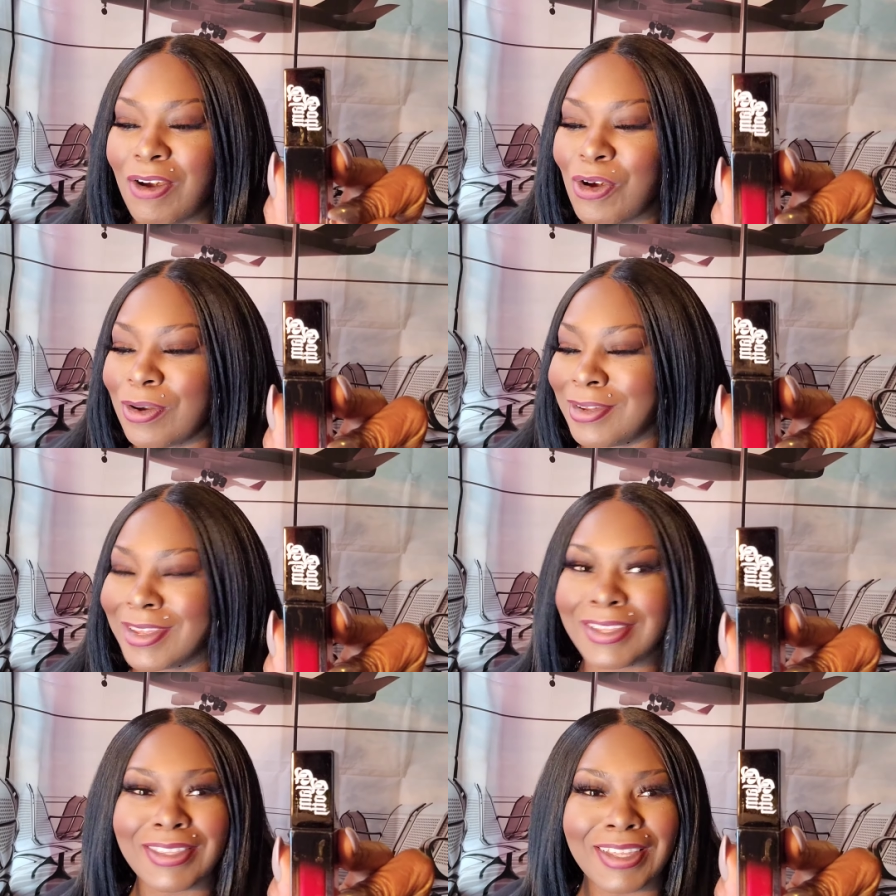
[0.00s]
Oh,
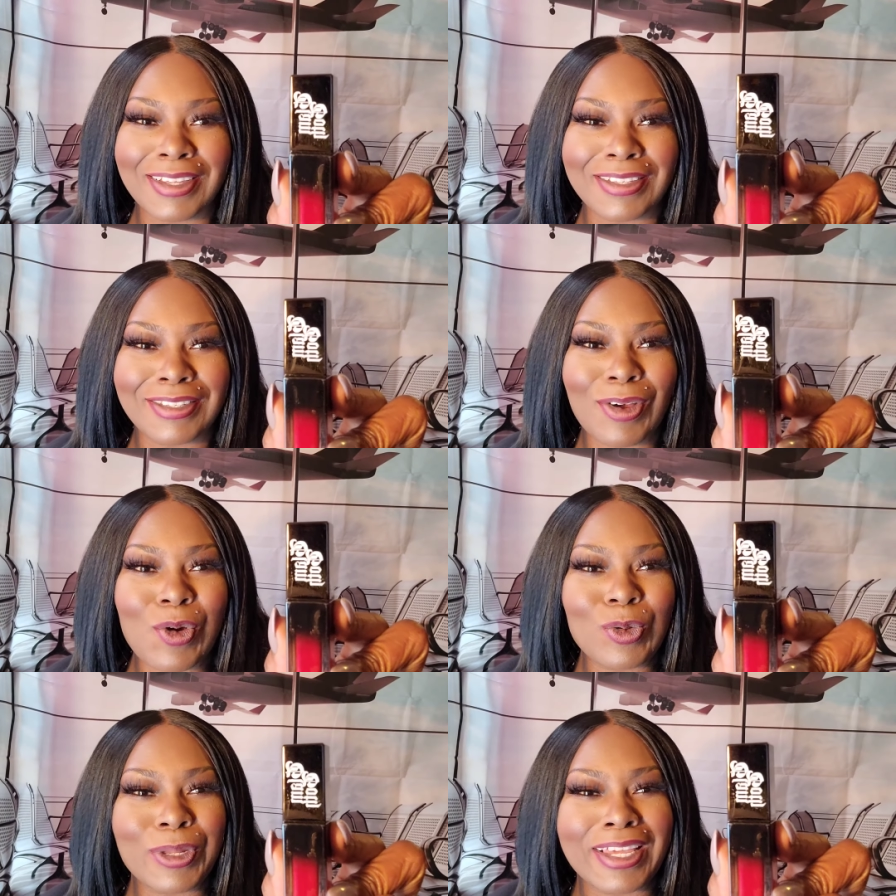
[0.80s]
look at this.
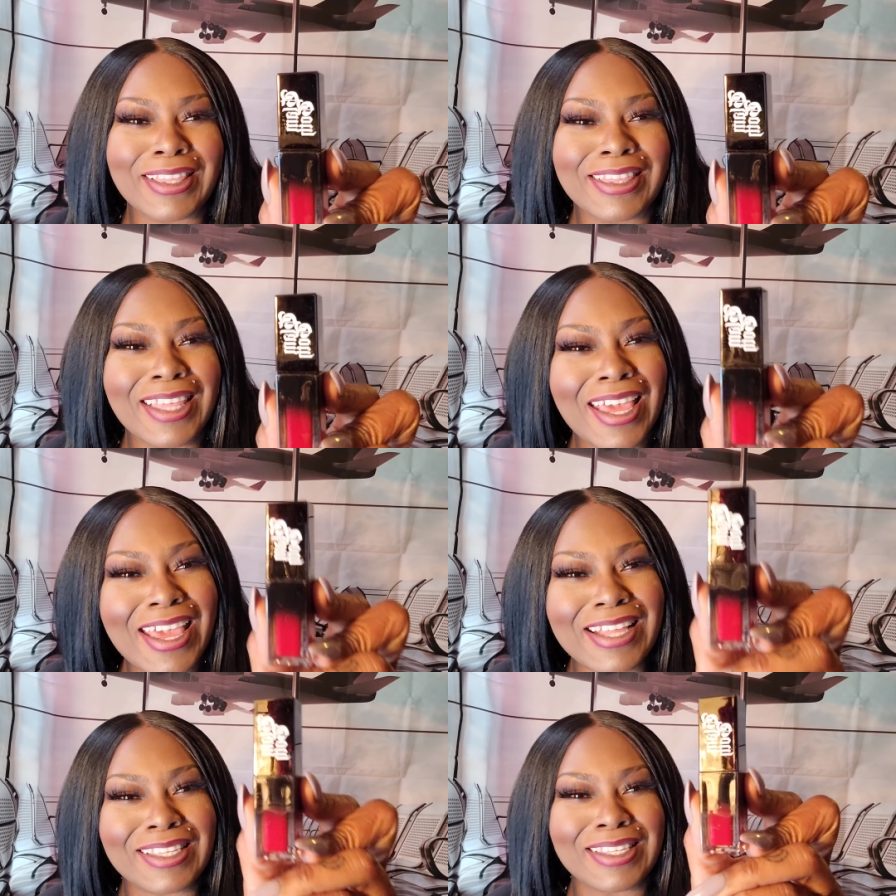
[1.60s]
Oh, look at
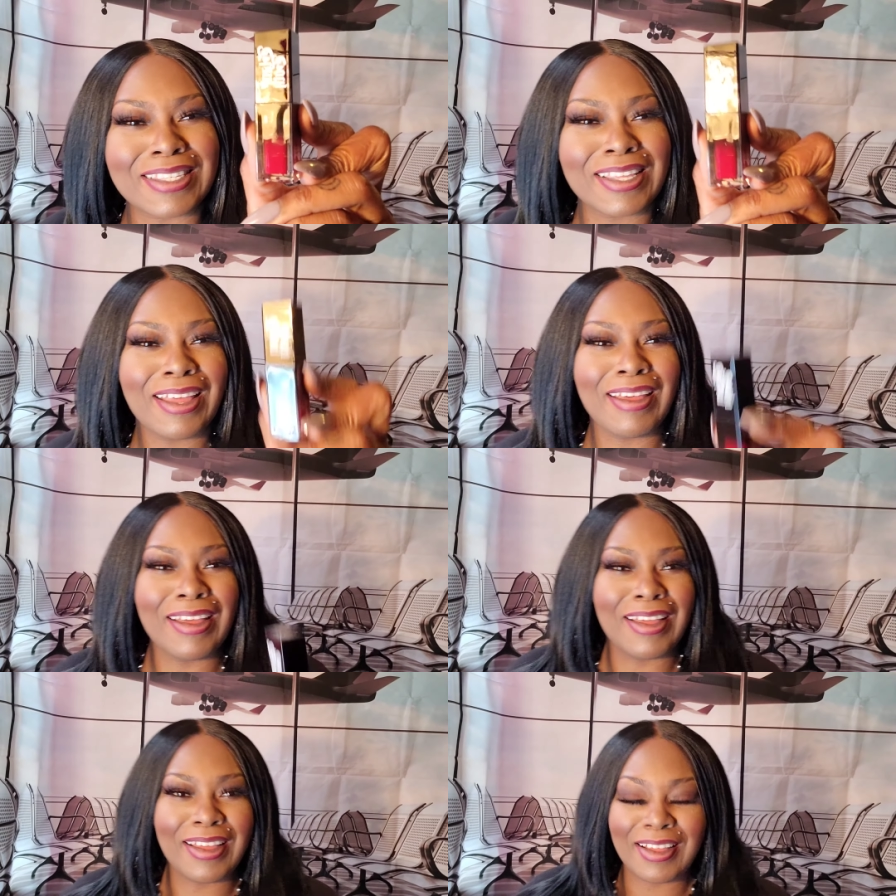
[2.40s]
this.
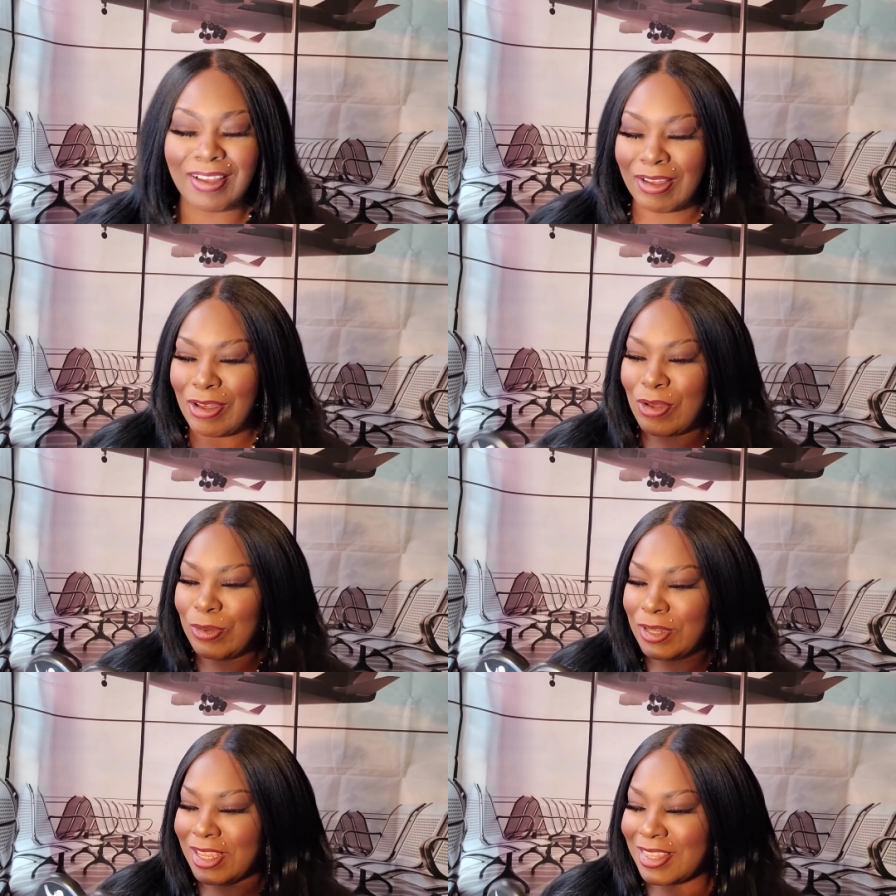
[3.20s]

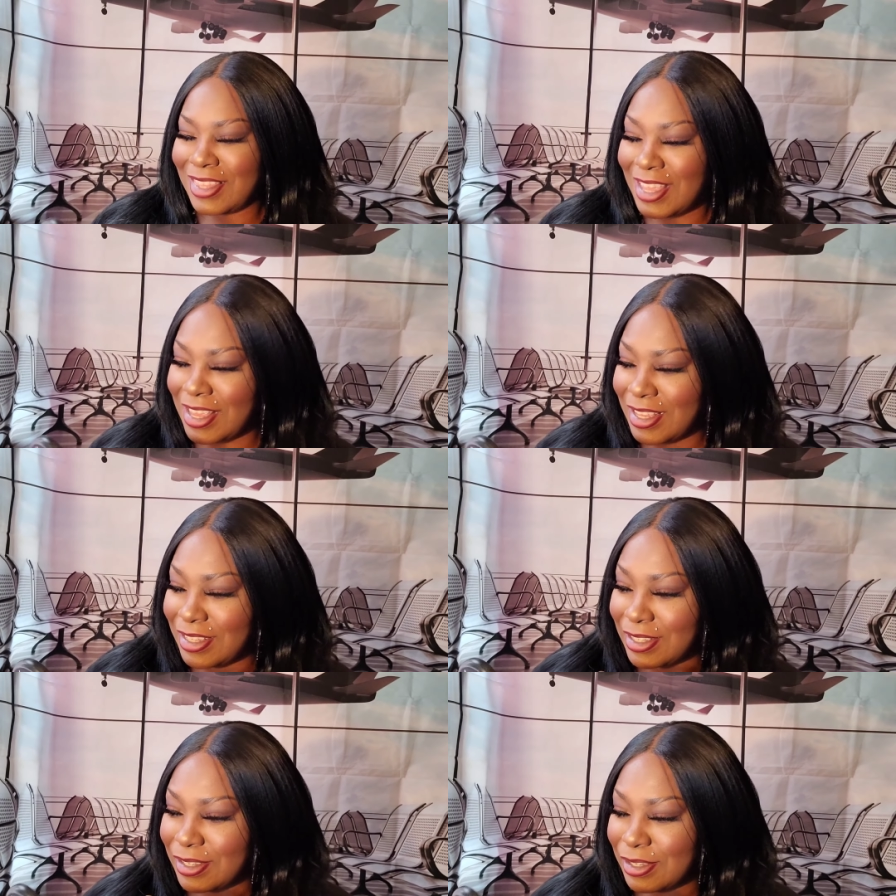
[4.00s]
Oh, look at
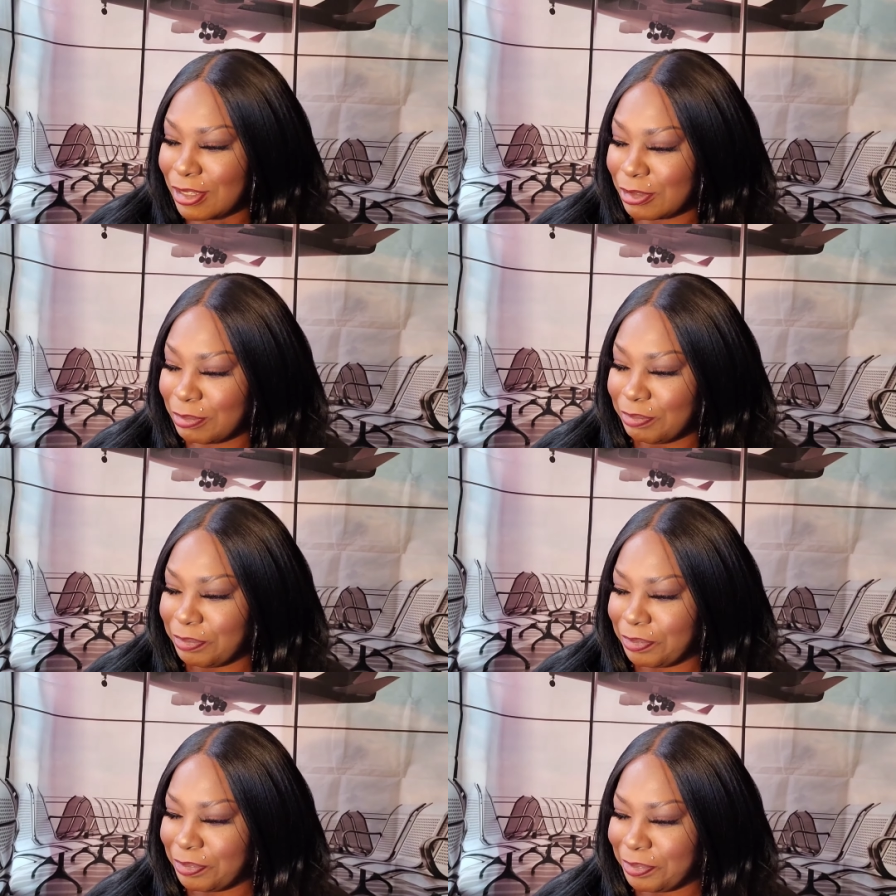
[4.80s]
this.
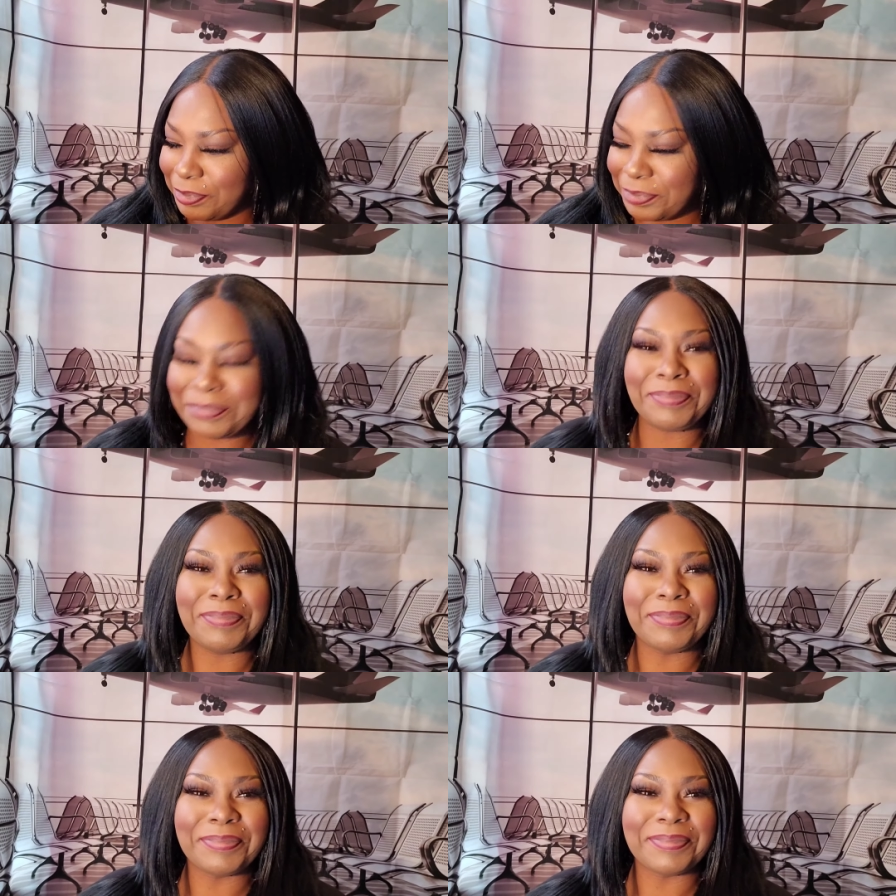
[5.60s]

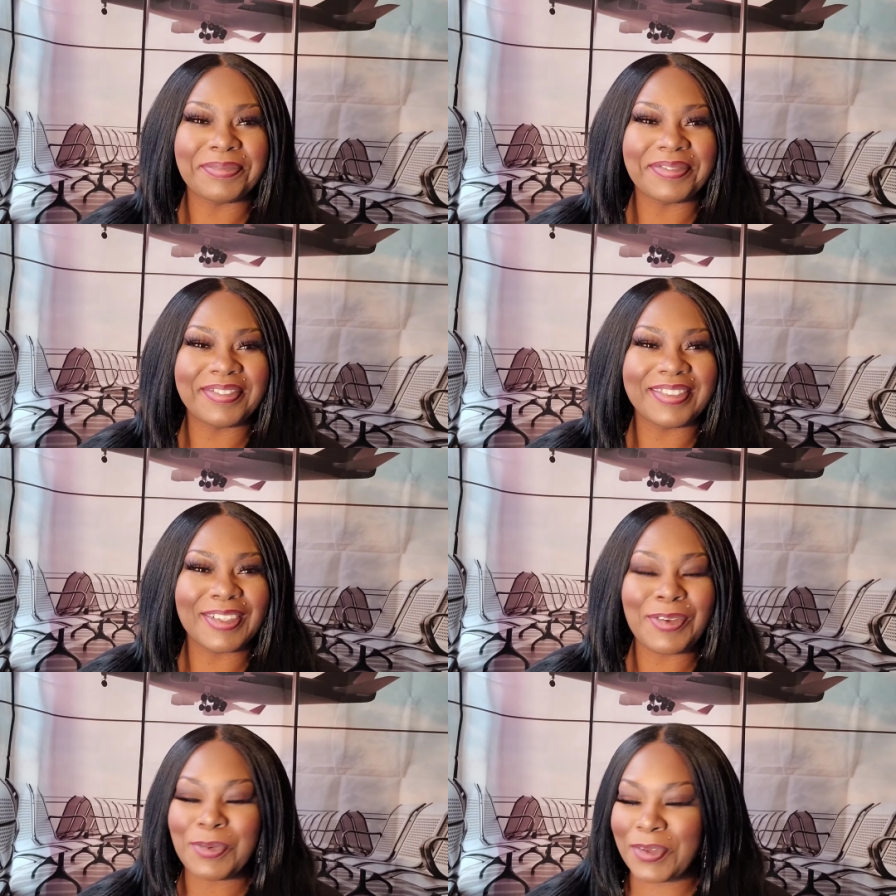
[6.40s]
Mmm.
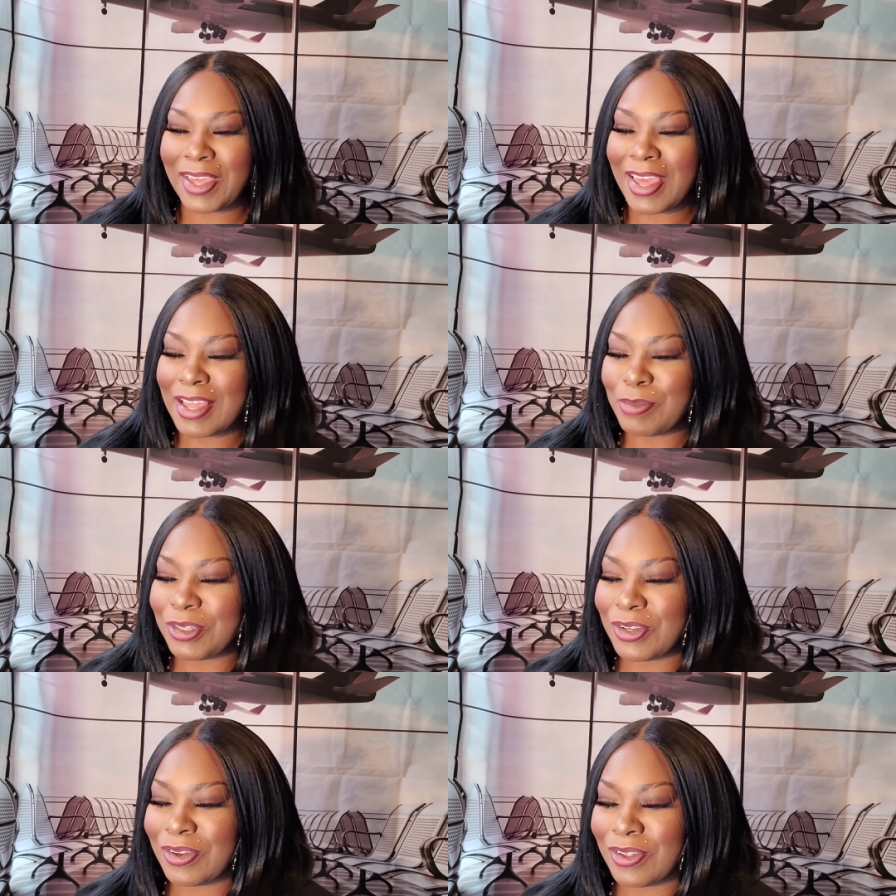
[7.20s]
Okay, let me
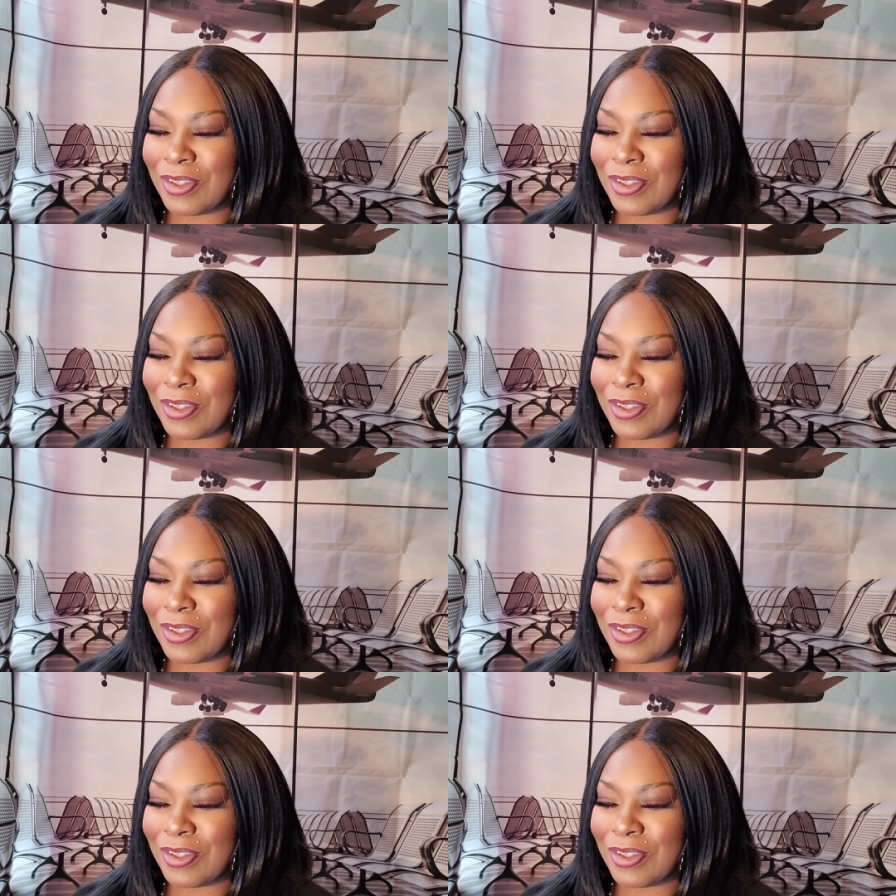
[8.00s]
turn.